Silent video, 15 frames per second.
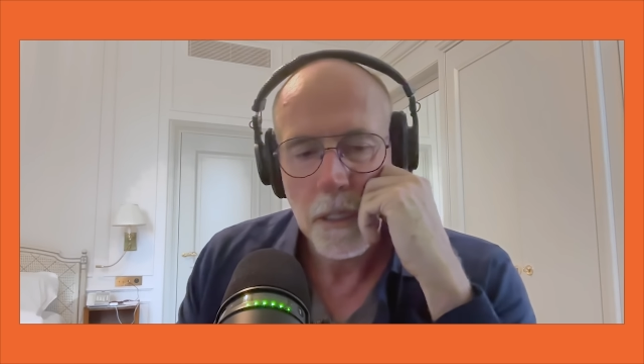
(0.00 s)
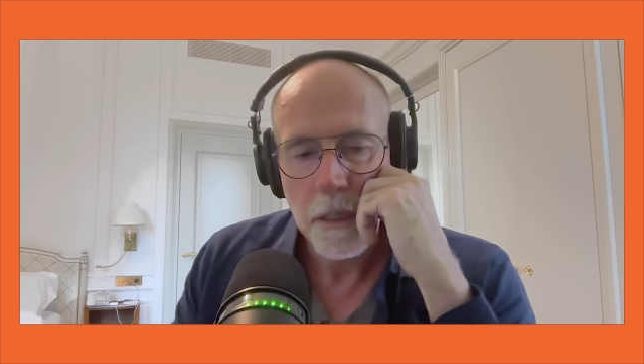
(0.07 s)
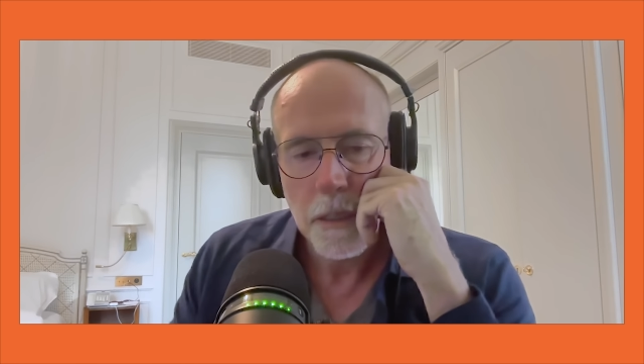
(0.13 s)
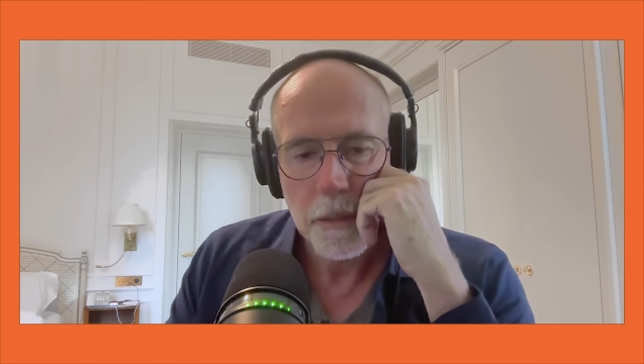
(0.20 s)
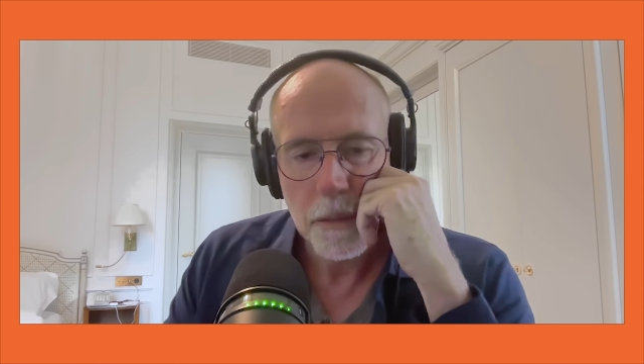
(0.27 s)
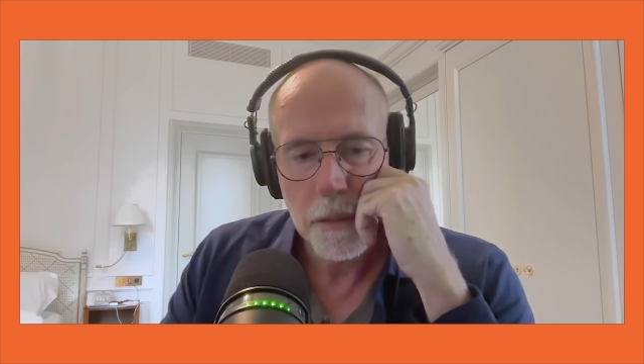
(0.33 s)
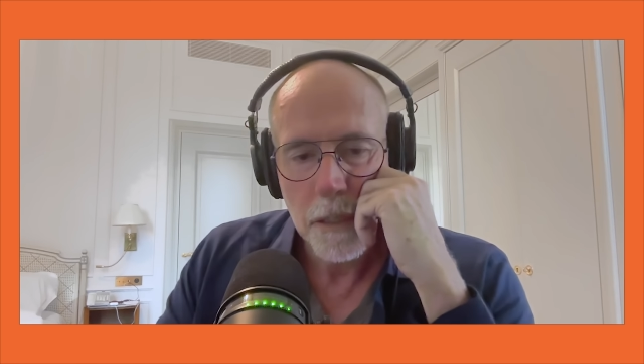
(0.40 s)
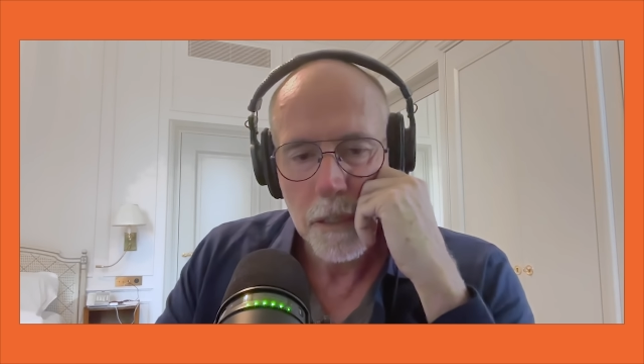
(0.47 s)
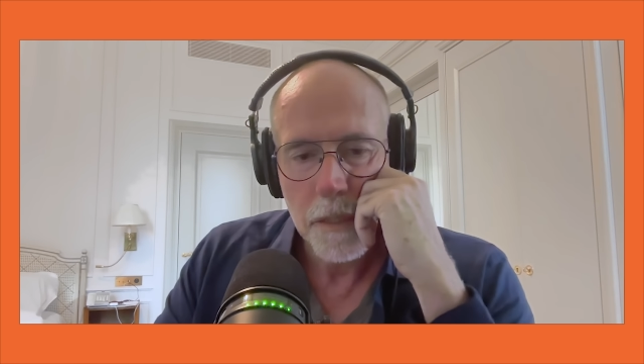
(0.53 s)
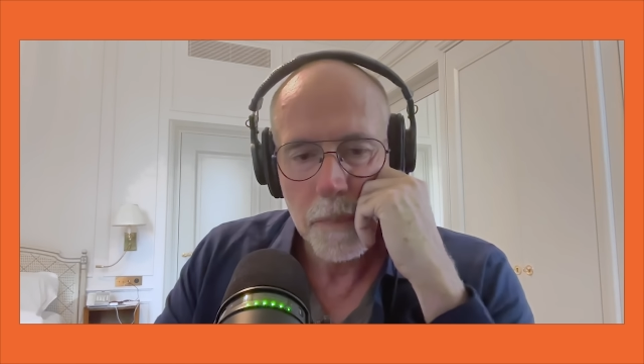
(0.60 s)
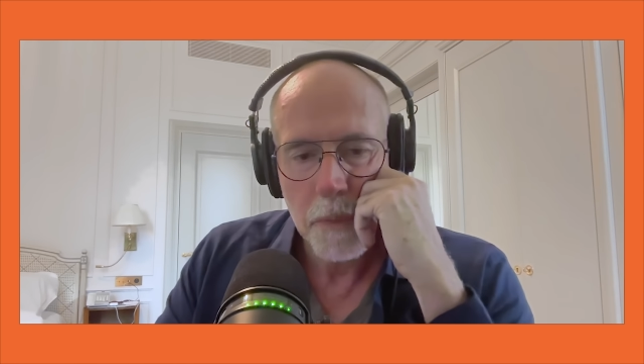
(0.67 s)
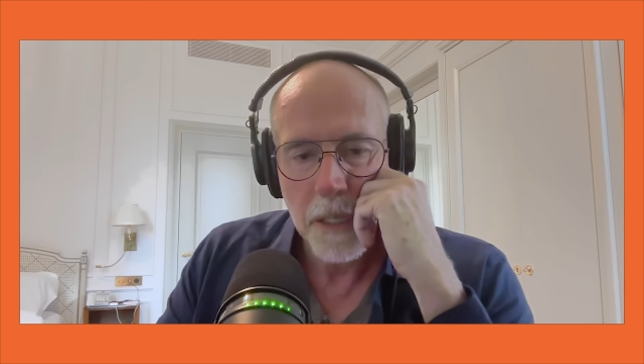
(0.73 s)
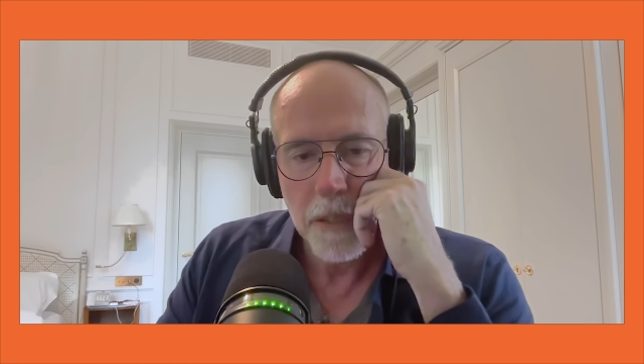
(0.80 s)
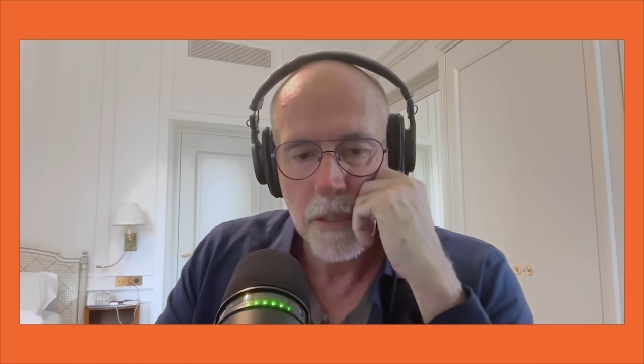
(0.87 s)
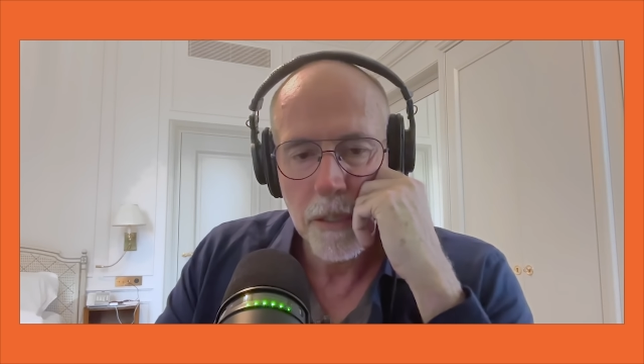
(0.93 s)
a
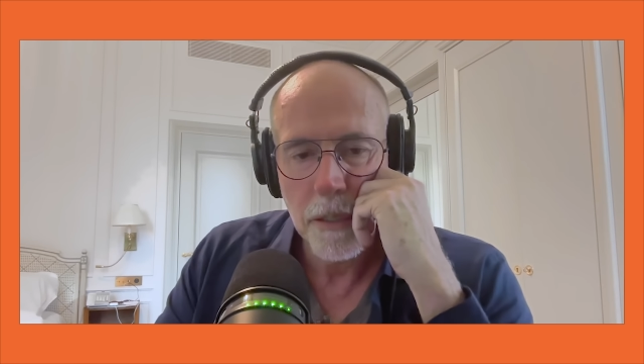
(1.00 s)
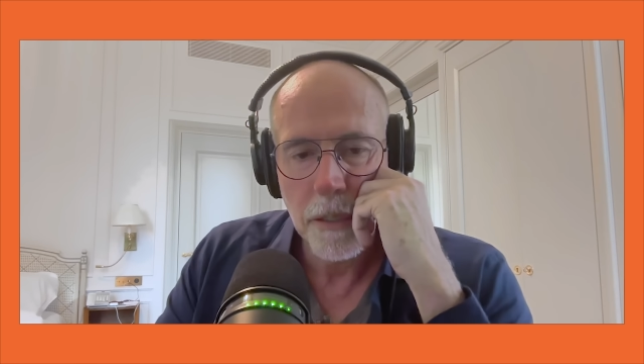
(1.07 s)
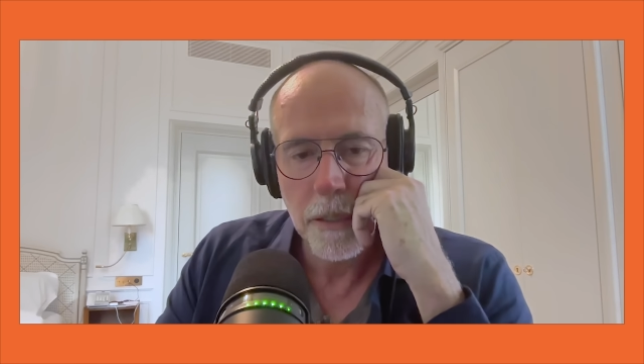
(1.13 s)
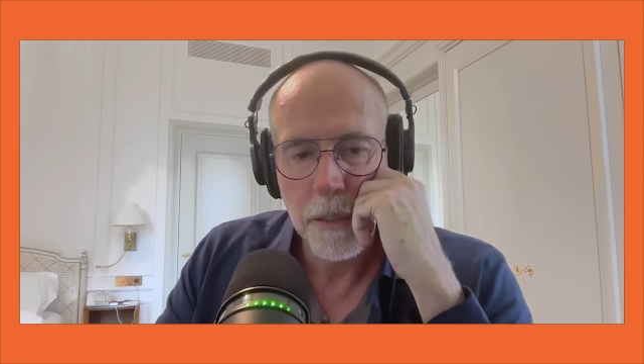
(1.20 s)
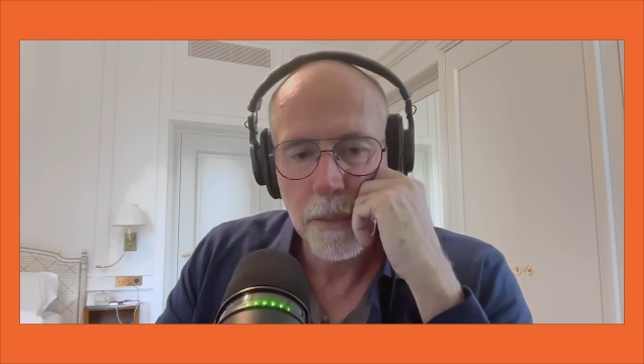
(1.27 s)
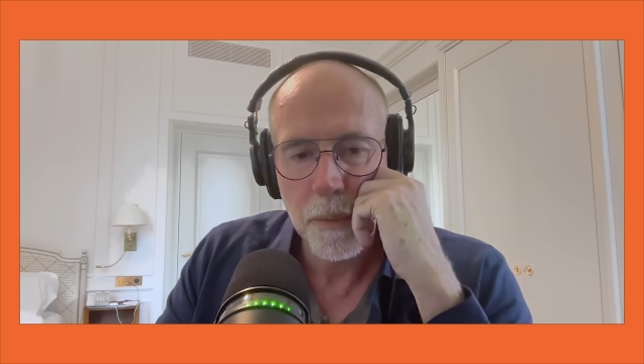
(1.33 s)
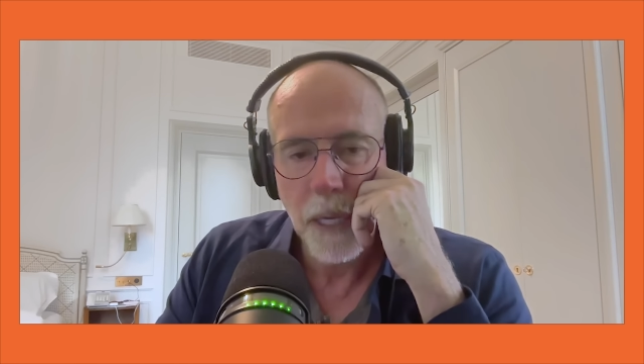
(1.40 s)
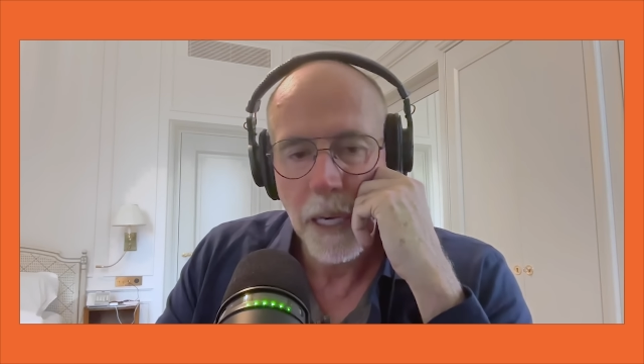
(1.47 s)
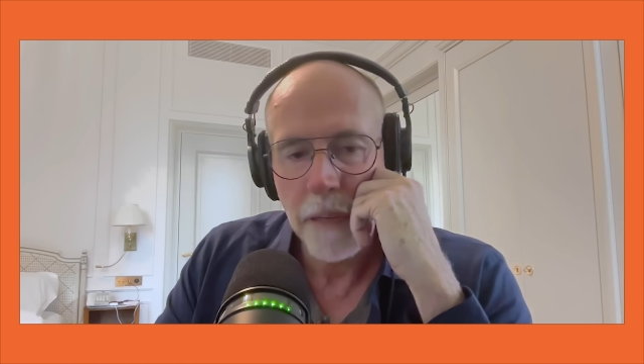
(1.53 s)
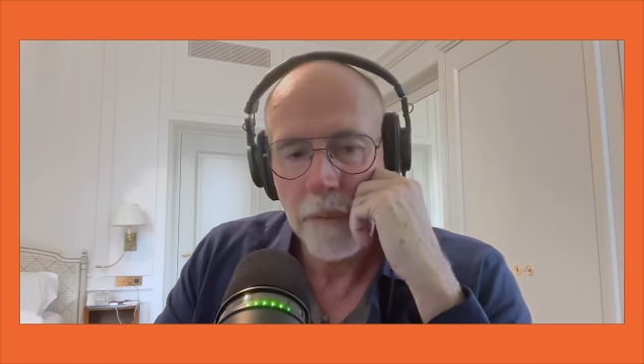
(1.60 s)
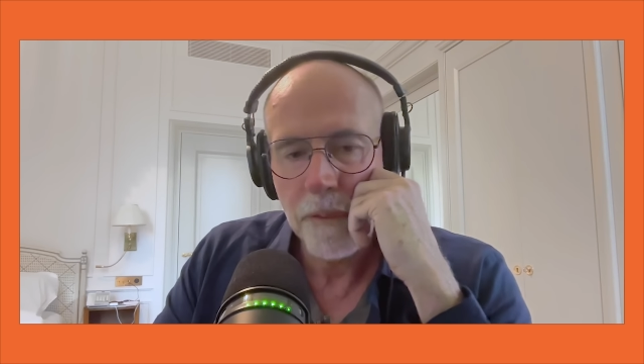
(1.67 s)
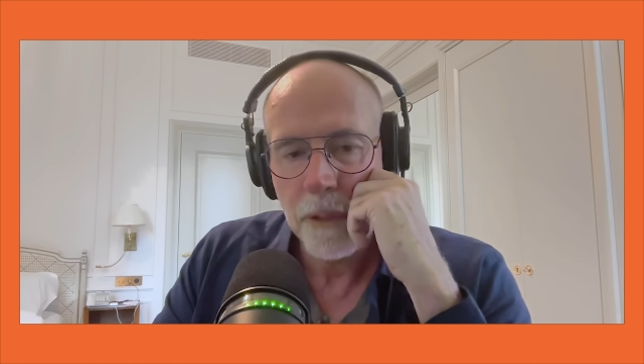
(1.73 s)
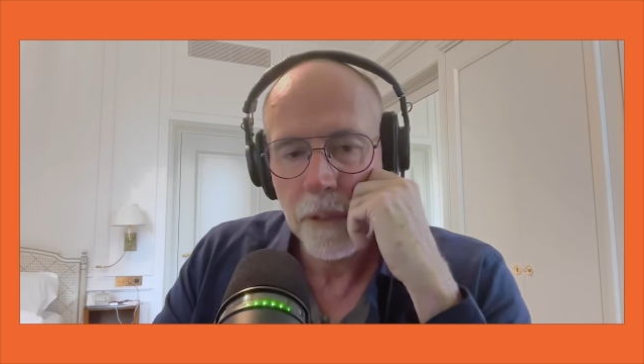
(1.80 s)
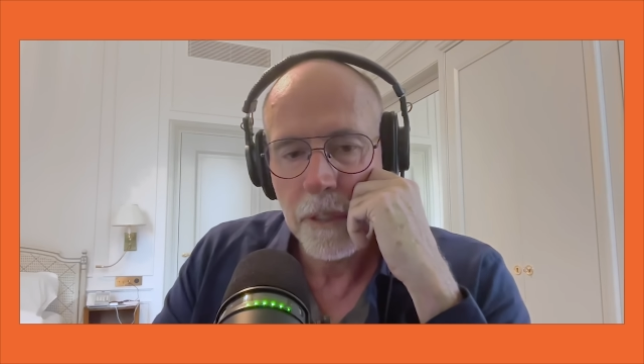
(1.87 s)
special ride for